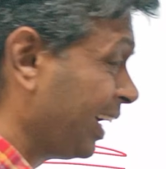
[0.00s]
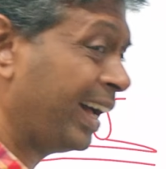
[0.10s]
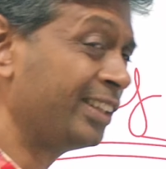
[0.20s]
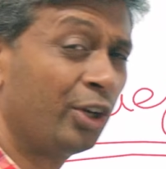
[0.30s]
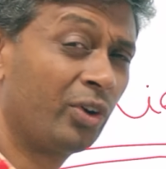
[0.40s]

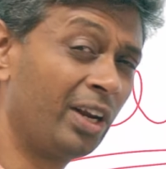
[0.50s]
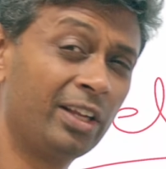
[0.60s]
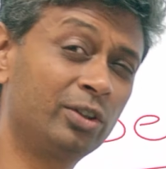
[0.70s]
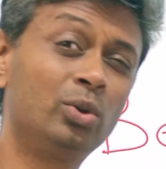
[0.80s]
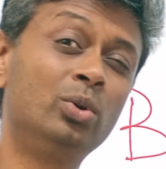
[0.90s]
and then you
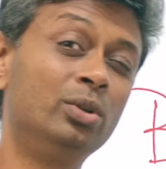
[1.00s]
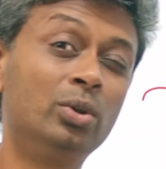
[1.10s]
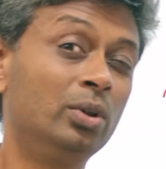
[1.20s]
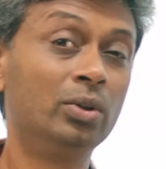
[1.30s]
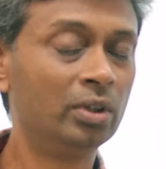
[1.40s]
realize good,
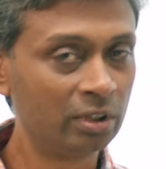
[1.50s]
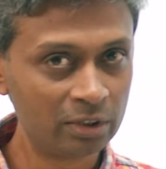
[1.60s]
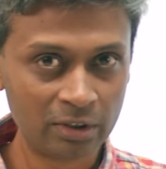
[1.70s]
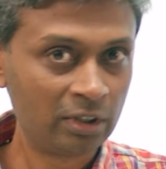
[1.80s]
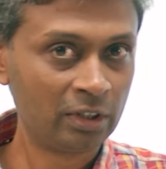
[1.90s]
good, good
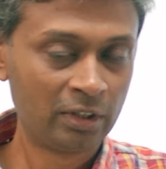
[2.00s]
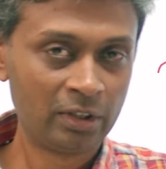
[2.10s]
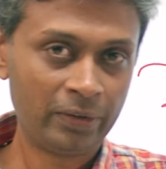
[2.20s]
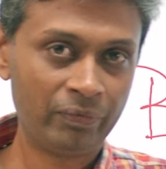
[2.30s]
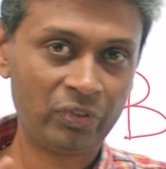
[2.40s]

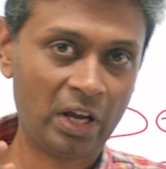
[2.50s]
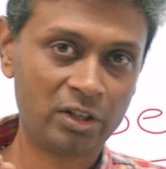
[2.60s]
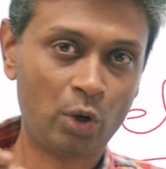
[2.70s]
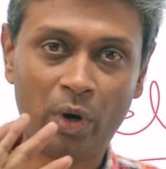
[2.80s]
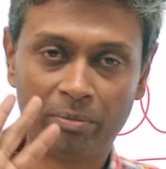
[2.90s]

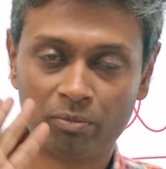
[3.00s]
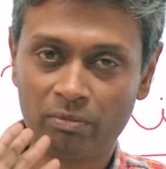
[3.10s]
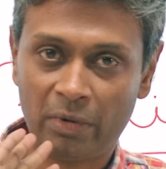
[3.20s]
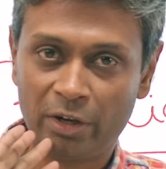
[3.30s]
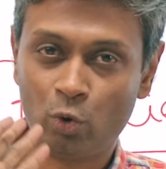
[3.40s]
now I'm,
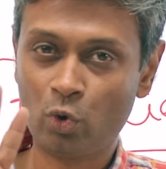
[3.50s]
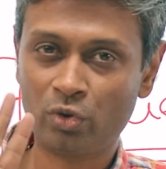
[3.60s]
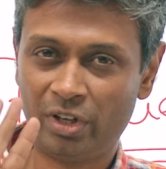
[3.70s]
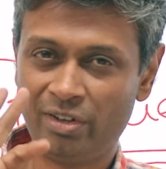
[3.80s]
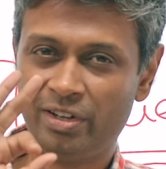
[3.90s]
I know
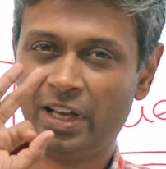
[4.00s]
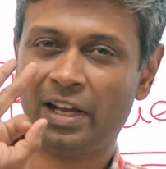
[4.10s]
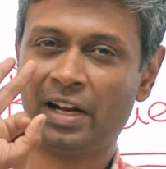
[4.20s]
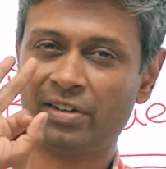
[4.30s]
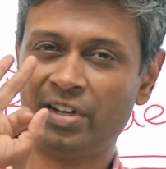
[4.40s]
that
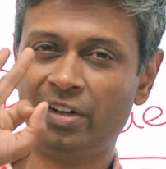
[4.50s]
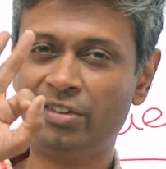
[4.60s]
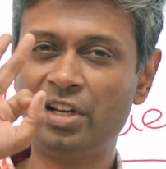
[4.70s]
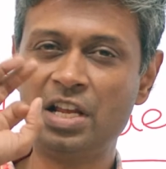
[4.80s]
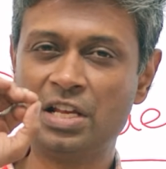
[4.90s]
DILR
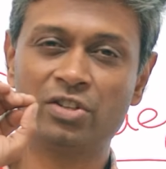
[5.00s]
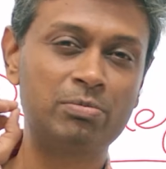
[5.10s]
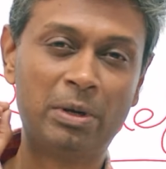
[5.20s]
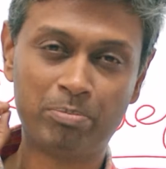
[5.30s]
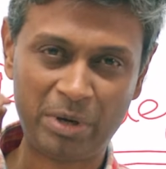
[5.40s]
set 3 is
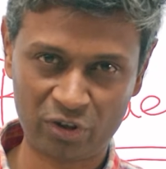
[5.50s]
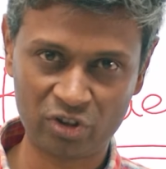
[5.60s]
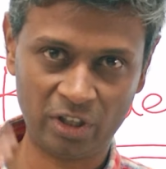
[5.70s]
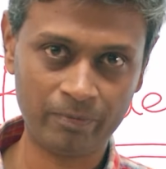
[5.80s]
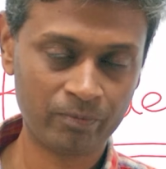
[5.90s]
my best
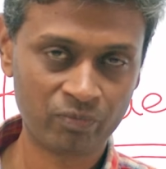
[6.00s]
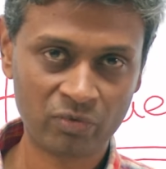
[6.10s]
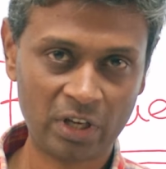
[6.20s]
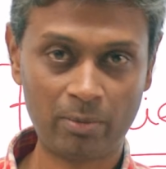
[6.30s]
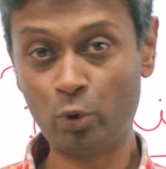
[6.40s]
thing,
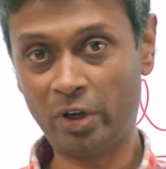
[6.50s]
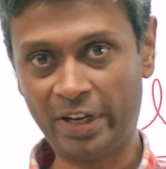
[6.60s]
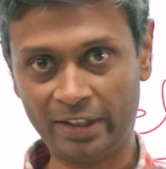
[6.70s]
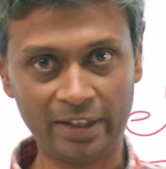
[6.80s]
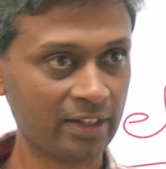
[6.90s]
I'm going to
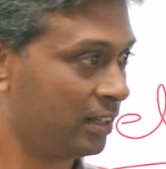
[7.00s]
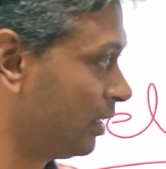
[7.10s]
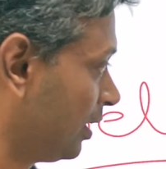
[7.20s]
attack that.